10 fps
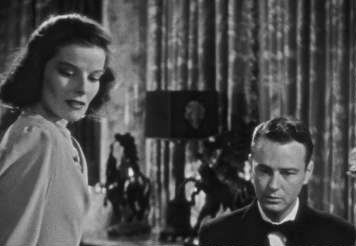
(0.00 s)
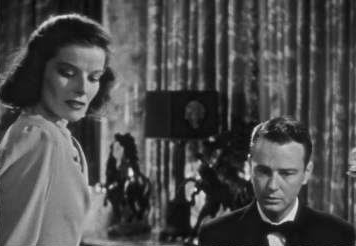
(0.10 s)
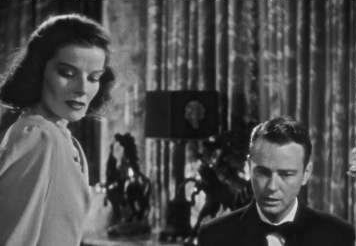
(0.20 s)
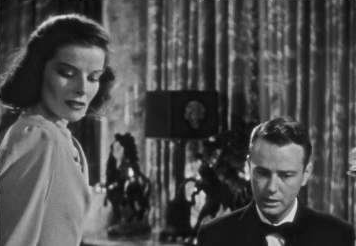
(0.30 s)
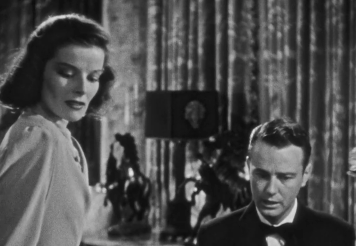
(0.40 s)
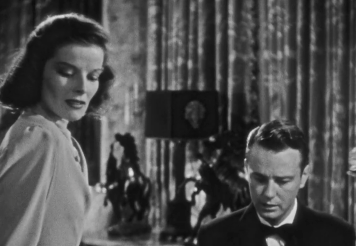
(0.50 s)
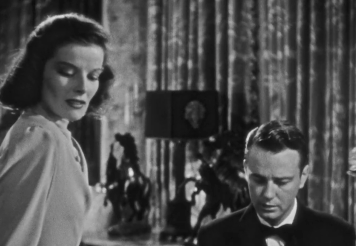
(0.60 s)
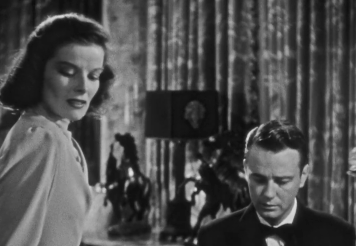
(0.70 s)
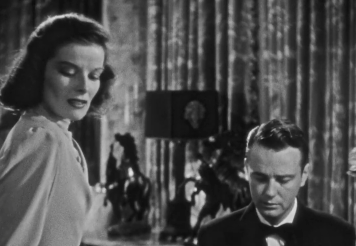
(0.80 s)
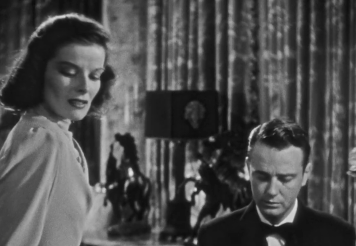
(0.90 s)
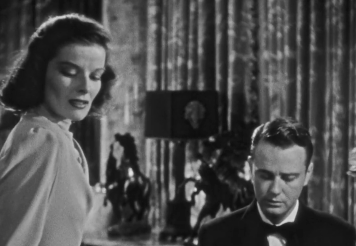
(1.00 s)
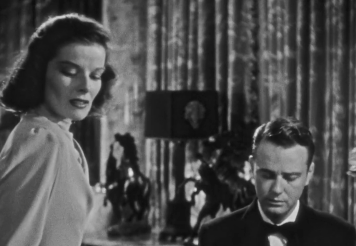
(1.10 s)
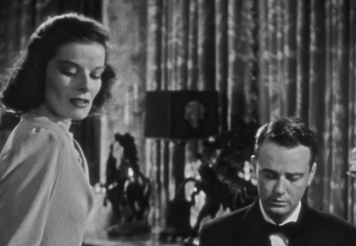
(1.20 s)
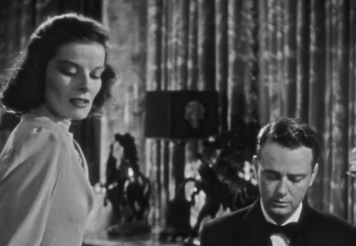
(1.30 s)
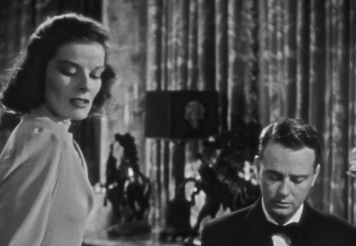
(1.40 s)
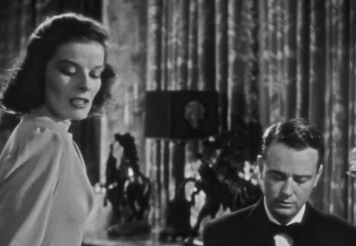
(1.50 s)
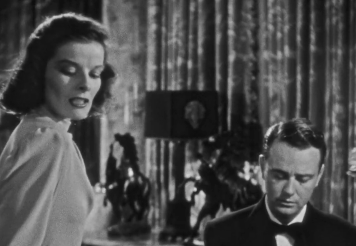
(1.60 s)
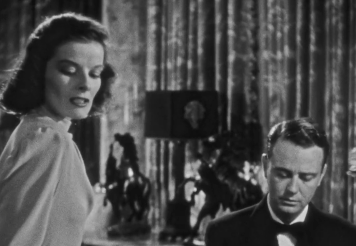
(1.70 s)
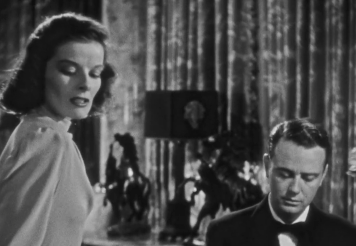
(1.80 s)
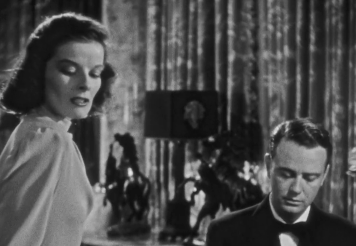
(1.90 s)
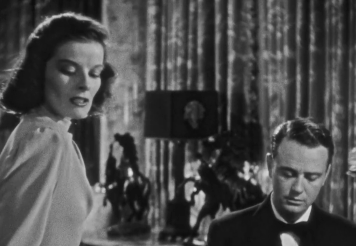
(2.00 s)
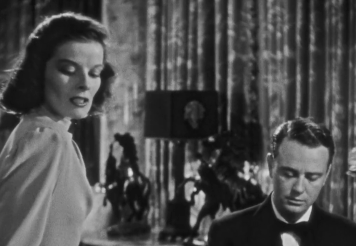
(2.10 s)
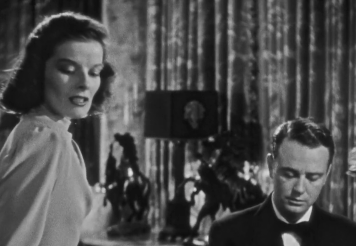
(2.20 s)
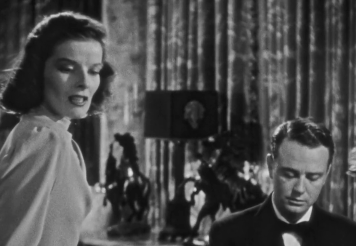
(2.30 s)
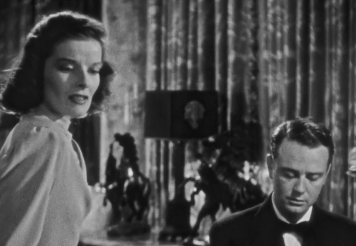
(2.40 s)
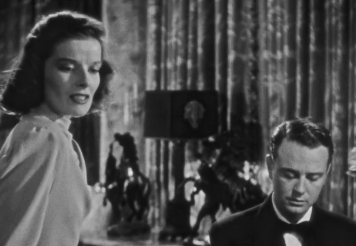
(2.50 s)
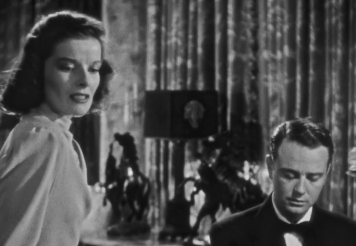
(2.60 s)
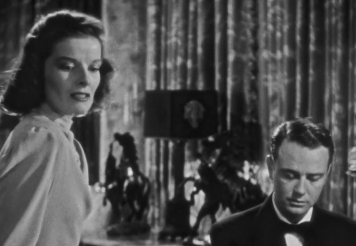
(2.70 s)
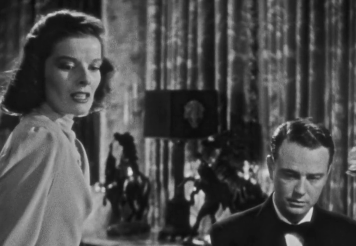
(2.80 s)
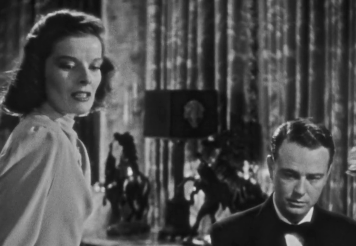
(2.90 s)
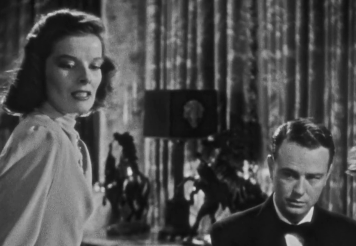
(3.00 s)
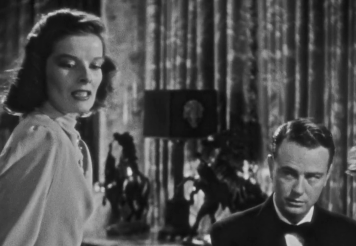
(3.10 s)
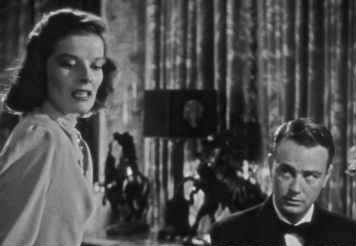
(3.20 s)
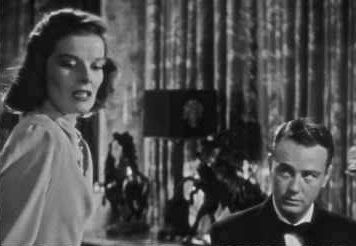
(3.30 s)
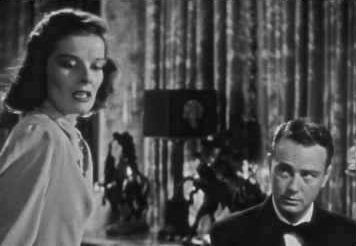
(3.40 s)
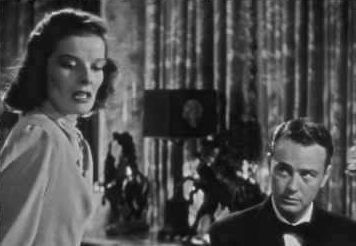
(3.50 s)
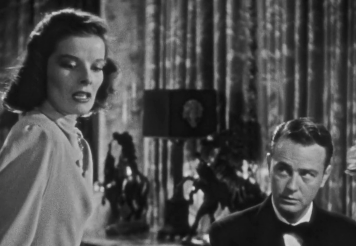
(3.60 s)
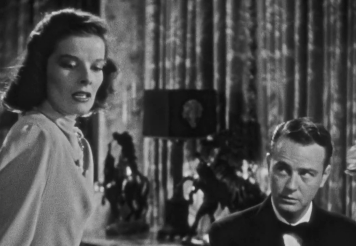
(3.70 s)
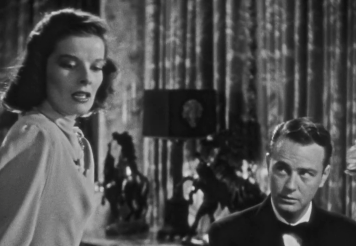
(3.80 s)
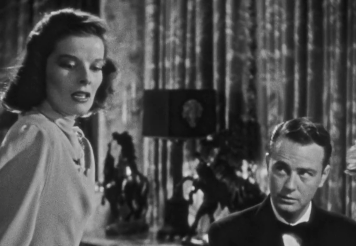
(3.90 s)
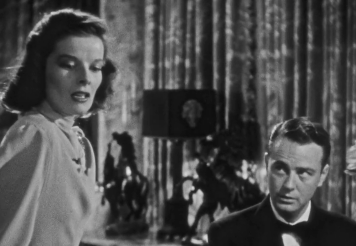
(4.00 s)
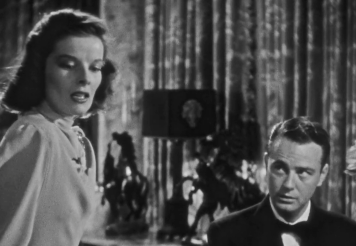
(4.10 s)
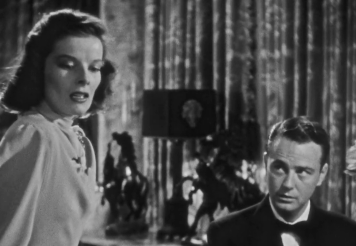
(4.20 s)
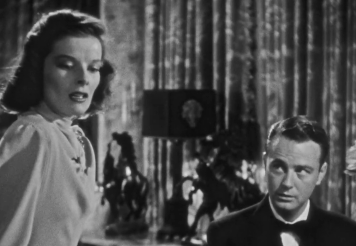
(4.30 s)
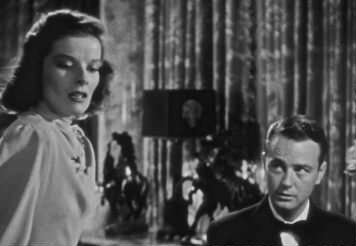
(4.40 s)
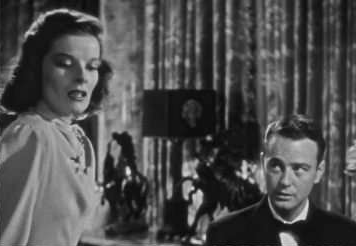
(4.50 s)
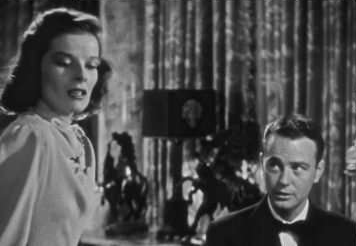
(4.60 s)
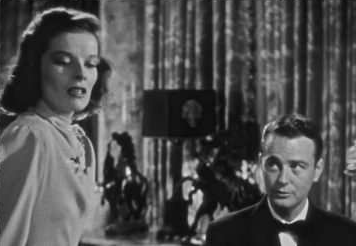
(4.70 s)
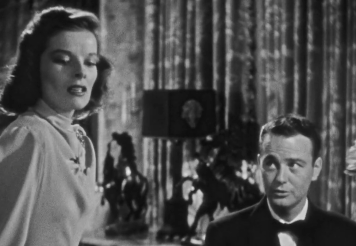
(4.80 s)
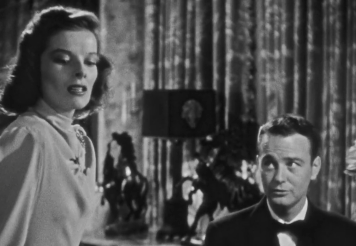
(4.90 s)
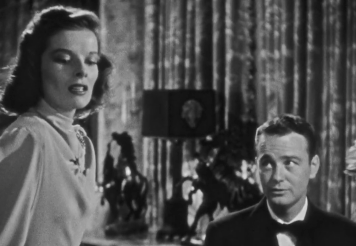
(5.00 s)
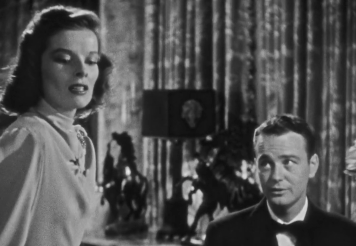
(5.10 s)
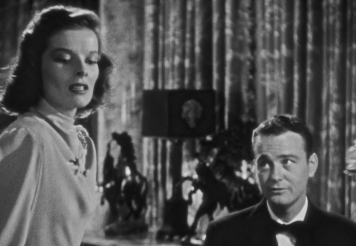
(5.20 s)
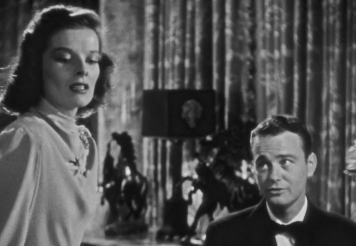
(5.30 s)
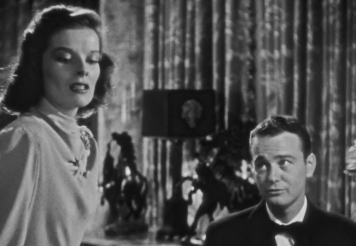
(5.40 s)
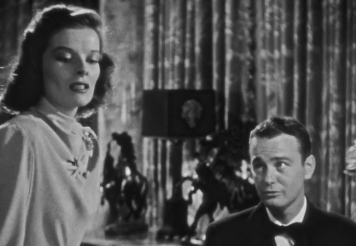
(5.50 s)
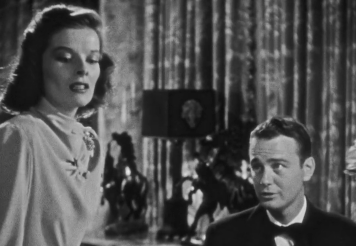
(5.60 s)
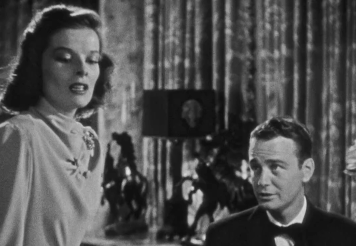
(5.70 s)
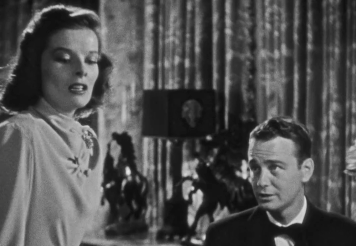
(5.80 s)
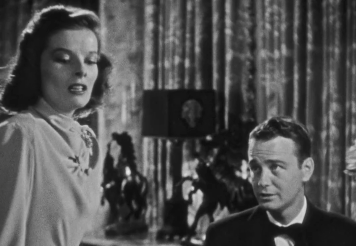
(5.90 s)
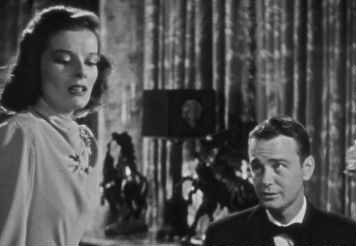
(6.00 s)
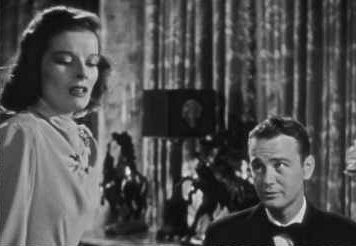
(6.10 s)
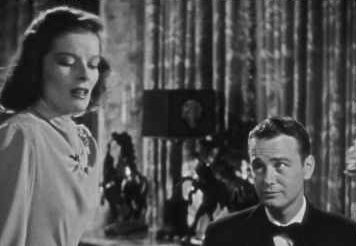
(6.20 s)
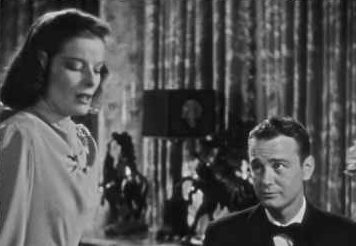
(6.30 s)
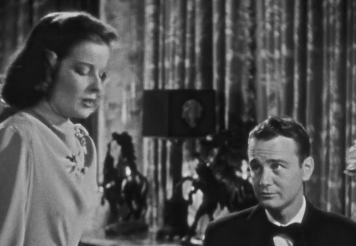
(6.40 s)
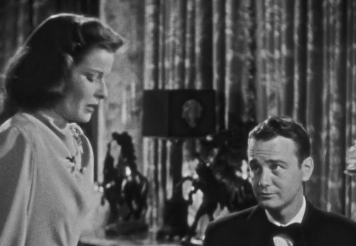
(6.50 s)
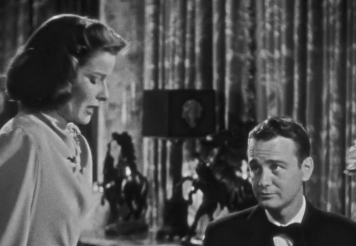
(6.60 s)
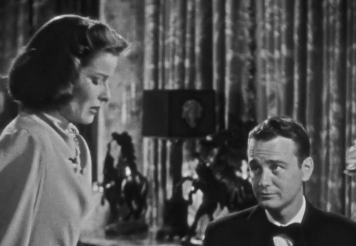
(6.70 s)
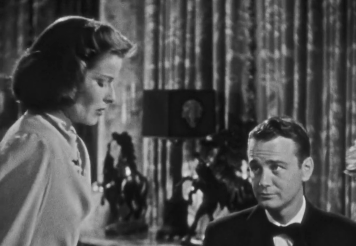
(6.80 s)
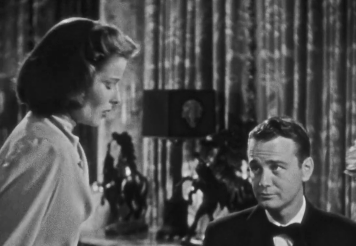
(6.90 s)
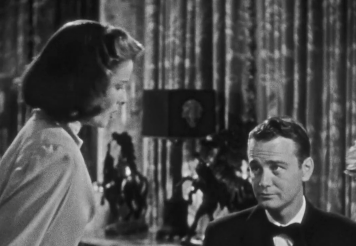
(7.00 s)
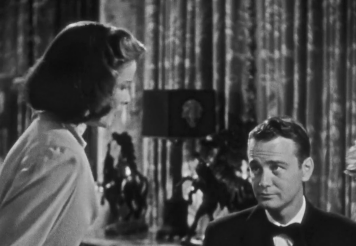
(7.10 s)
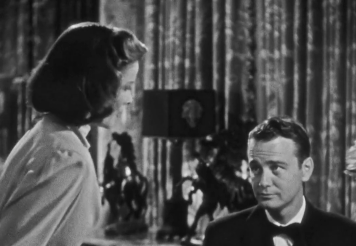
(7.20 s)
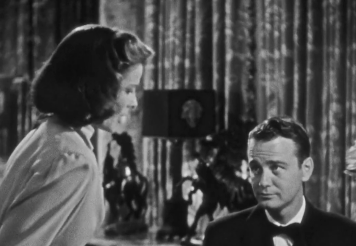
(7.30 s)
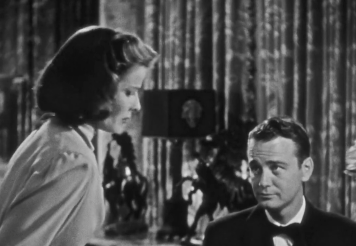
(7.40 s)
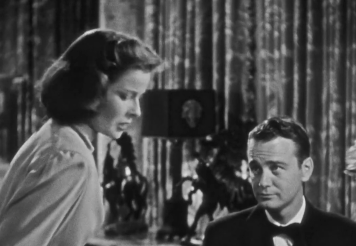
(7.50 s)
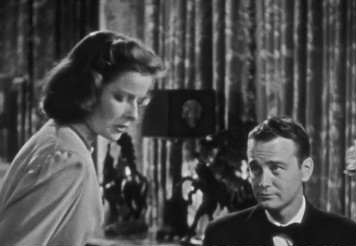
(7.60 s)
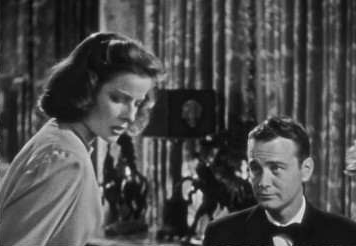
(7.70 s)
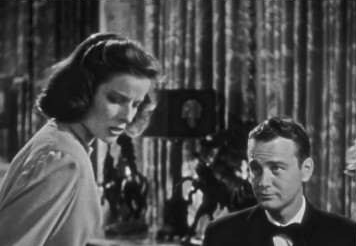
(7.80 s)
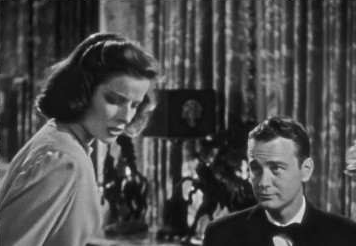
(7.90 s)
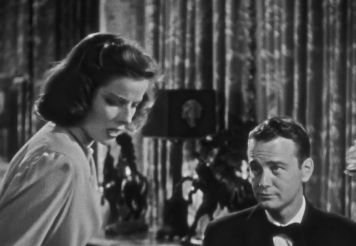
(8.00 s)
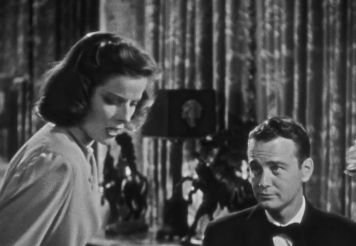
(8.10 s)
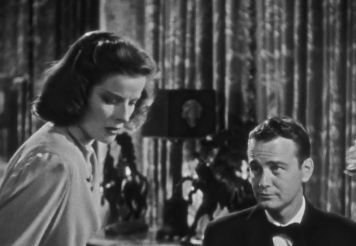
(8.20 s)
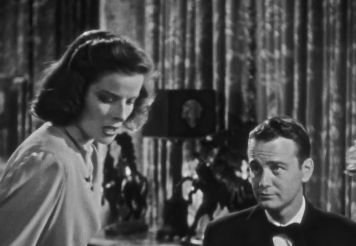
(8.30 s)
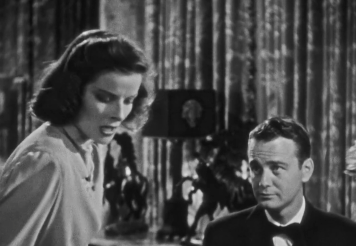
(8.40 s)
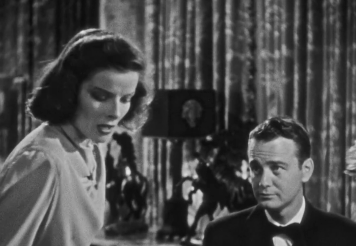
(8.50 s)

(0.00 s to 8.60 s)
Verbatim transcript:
Speaker 1: Why? Nick and Susan this afternoon, I think they got it.
Speaker 2: Anyone who loves you would, Linda.
Speaker 1: Oh, that's awful. I'm so ashamed.